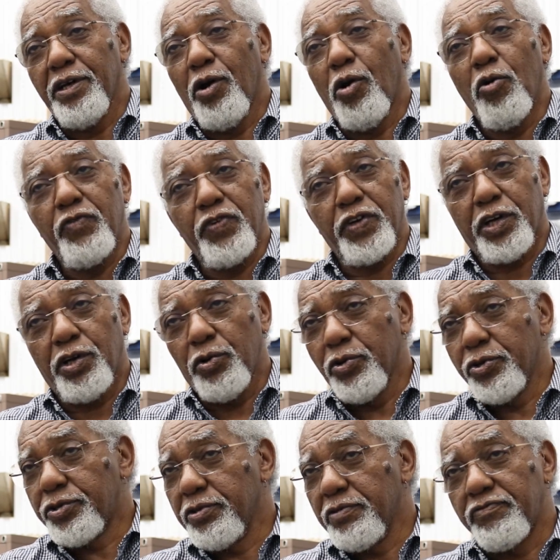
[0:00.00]
Over the
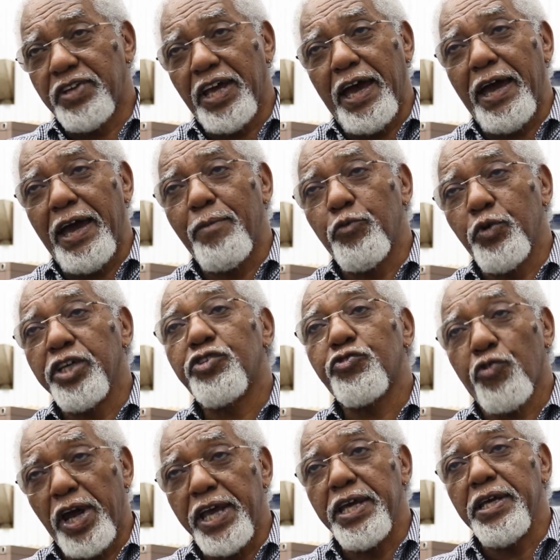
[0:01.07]
course of time, we
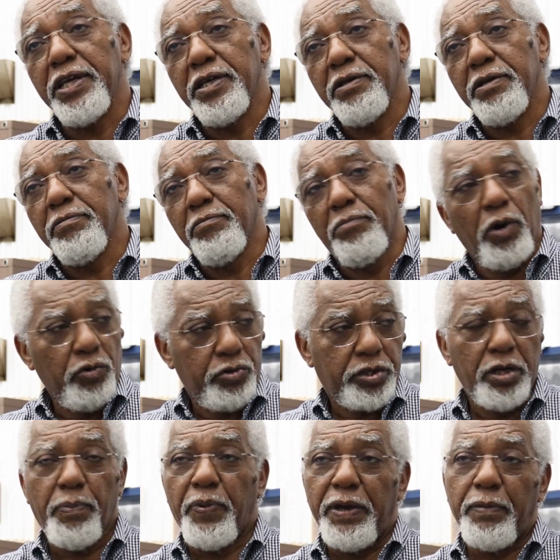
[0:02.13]
trained most
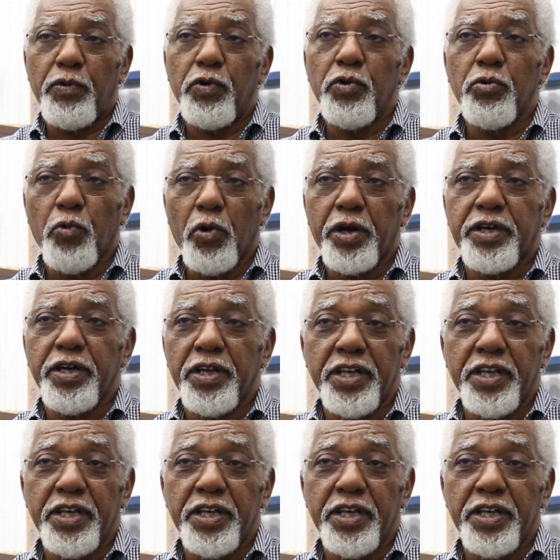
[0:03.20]
of the people who work here.